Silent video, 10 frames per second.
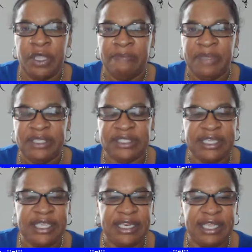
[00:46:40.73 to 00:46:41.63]
Miss
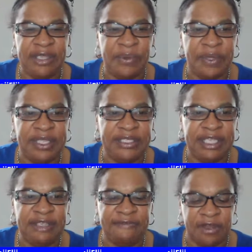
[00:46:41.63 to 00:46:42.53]
Lily, Queen
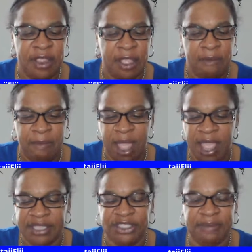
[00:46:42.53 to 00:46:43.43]
Diva,
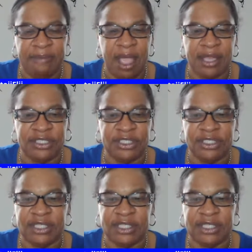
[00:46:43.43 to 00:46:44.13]
my gemologist.